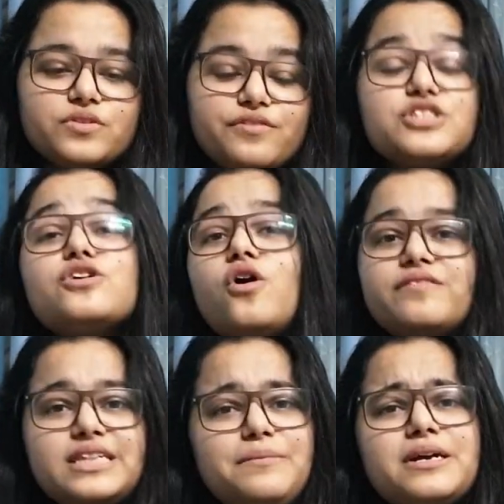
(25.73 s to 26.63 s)
Which
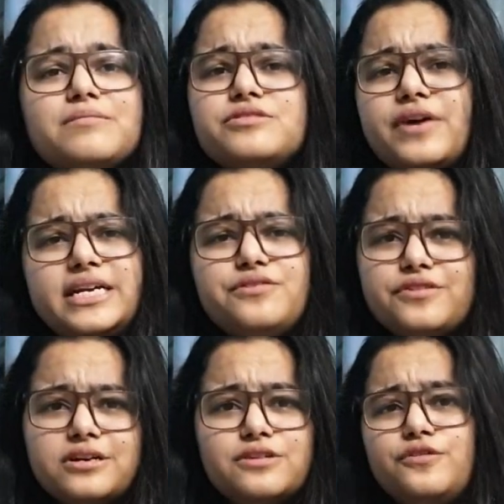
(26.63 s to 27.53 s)
obviously becomes very
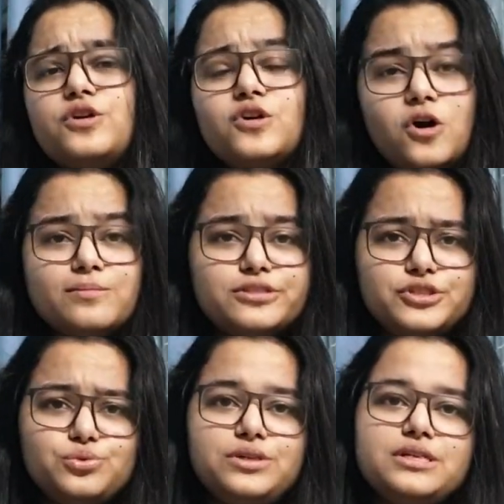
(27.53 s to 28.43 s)
difficult for a commerce
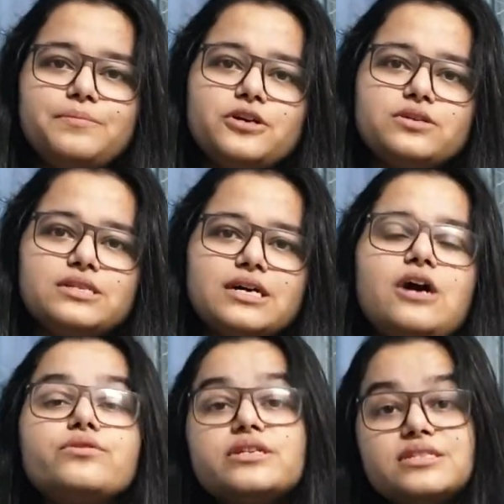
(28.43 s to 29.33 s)
student, because
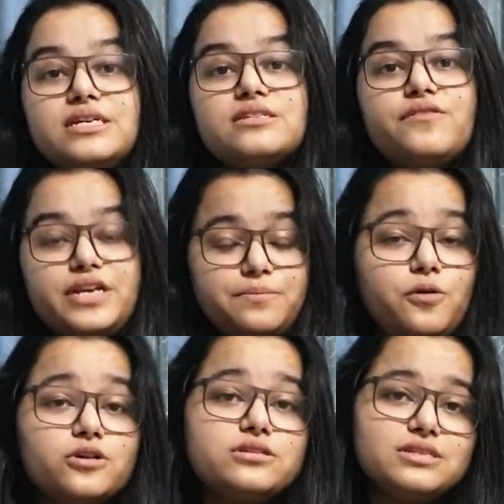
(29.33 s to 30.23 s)
accountancy is a very
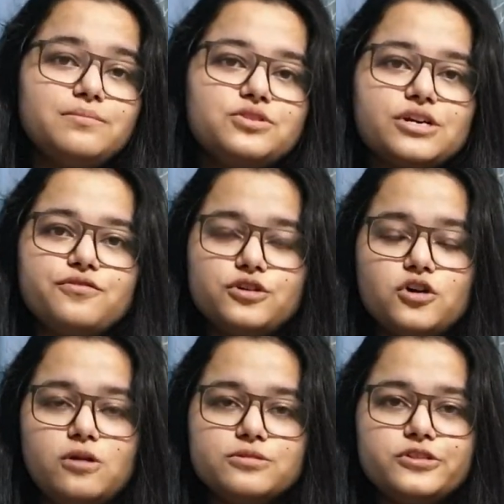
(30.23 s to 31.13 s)
important subject for a
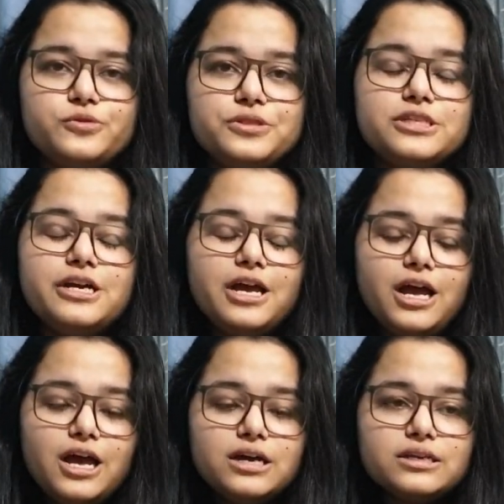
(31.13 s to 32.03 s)
commerce student.
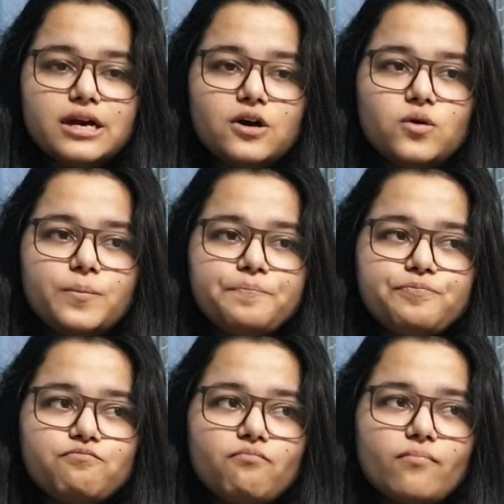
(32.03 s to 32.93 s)
Now,
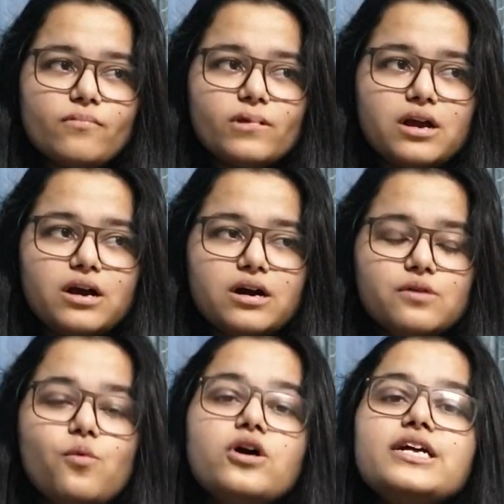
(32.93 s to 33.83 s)

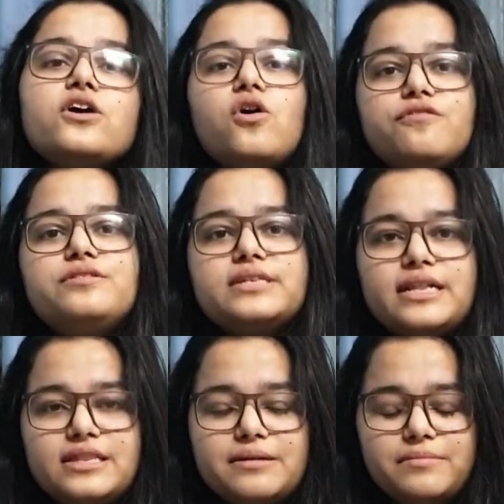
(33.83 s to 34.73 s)
what I often
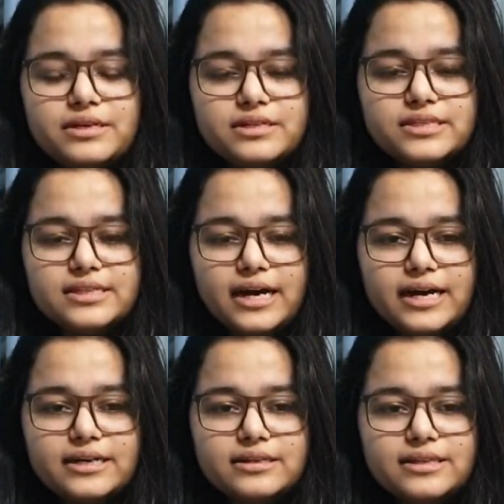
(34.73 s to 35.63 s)
tell them is
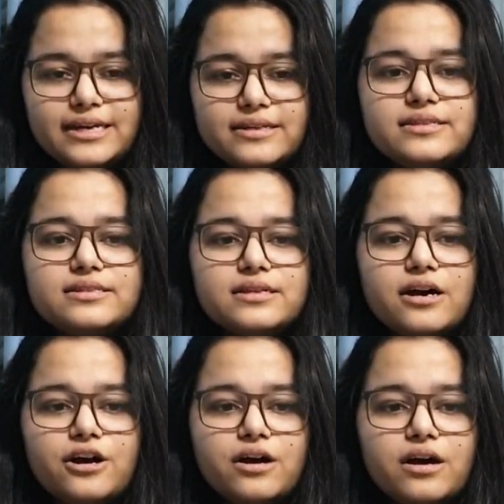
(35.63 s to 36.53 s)
that there is
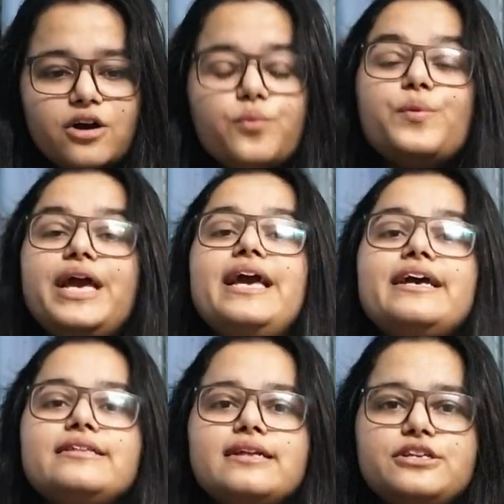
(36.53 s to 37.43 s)
a
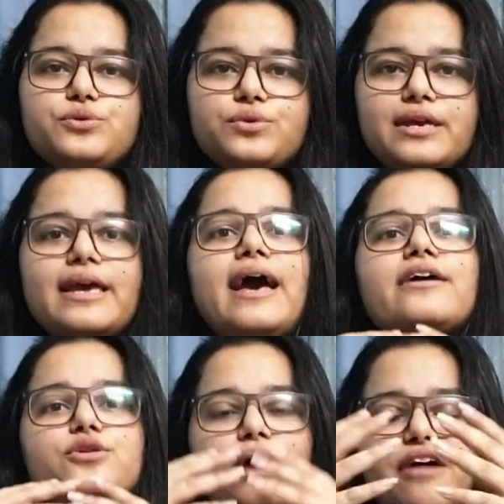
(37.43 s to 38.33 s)
way that
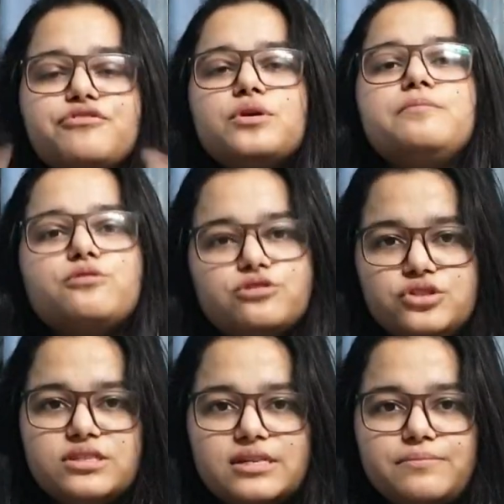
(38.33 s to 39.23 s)
you have to
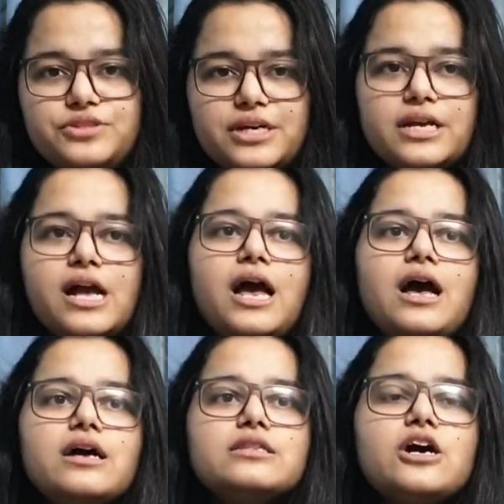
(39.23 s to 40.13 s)
approach the subject.
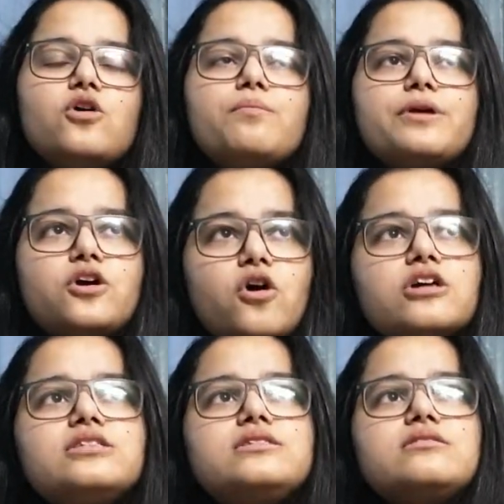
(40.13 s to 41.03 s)
Now,
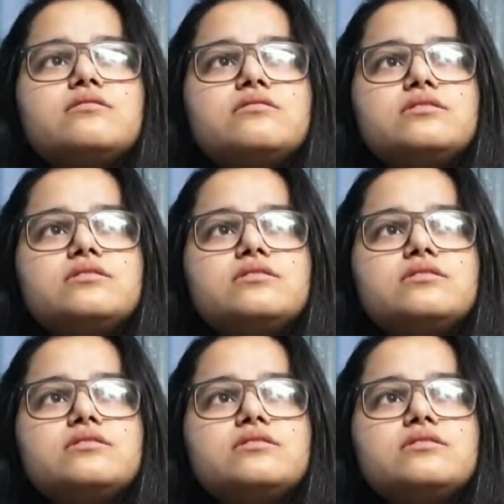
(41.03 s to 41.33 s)
because